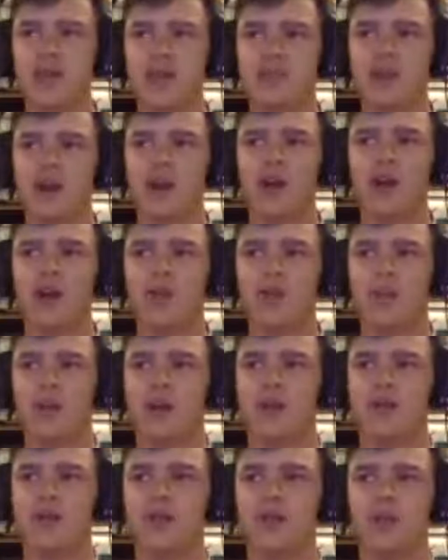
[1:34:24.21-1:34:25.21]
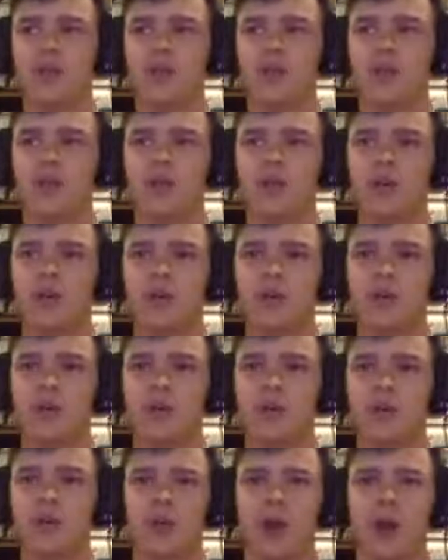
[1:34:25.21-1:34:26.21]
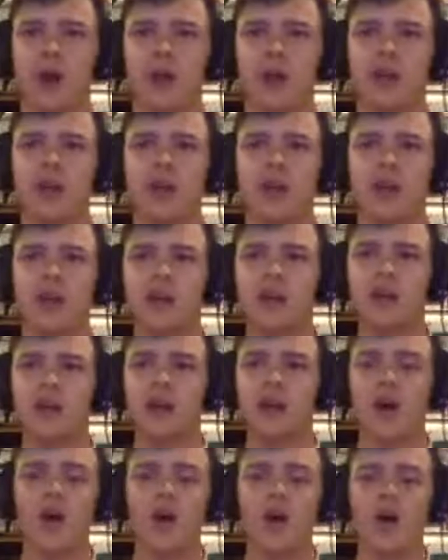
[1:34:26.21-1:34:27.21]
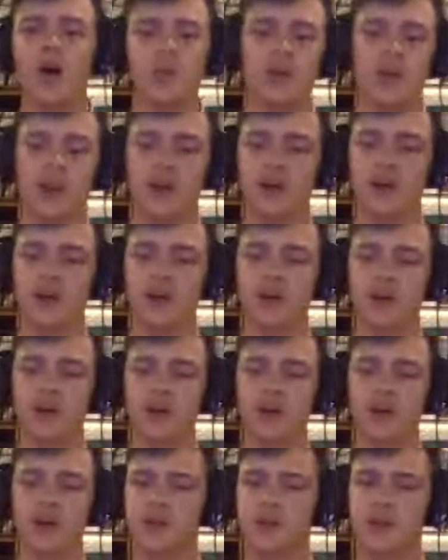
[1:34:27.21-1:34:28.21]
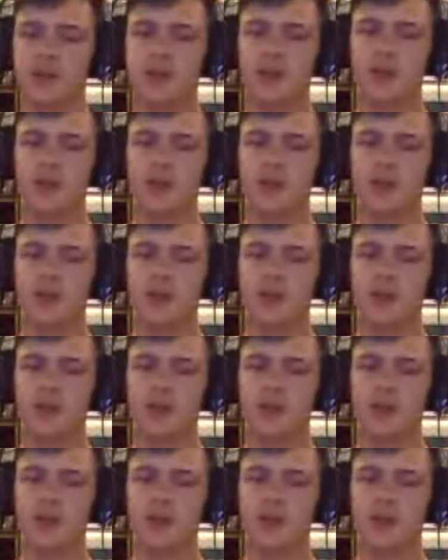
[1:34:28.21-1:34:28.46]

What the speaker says: myself or my full body up there.